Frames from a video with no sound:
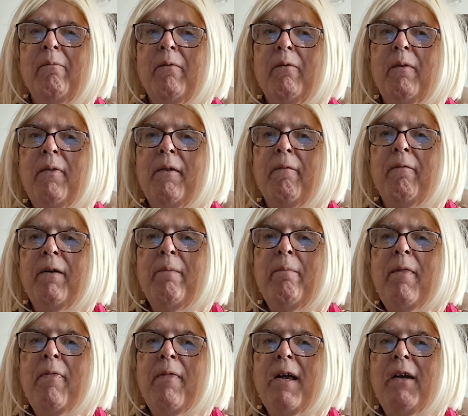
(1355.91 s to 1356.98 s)
with the
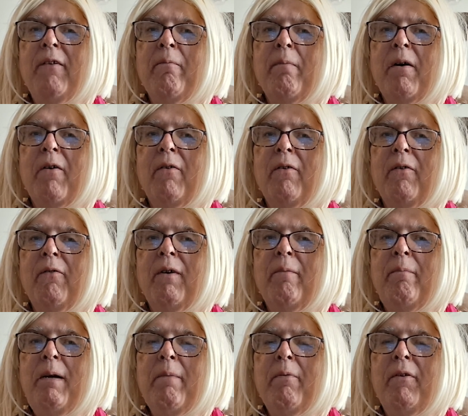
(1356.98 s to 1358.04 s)
flippant things about where
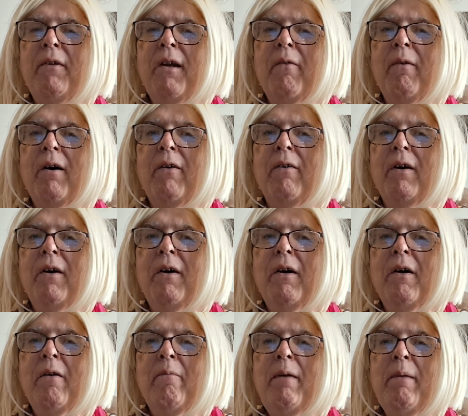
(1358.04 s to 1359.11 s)
people say, well,
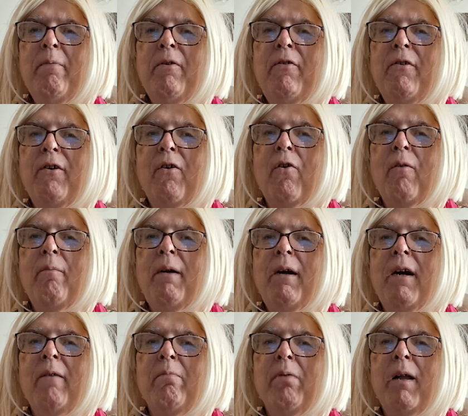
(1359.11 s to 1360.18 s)
people should go and
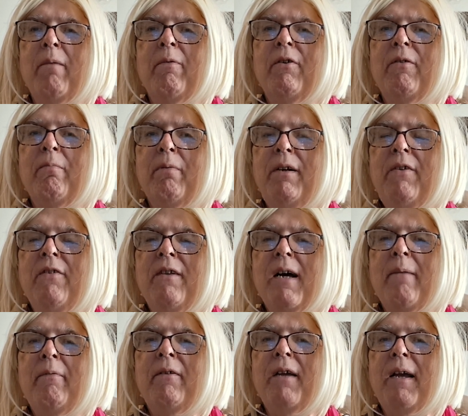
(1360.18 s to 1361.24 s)
become plumbers, please
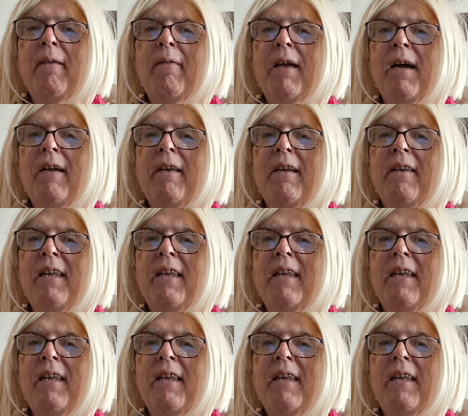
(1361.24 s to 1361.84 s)
stop saying that.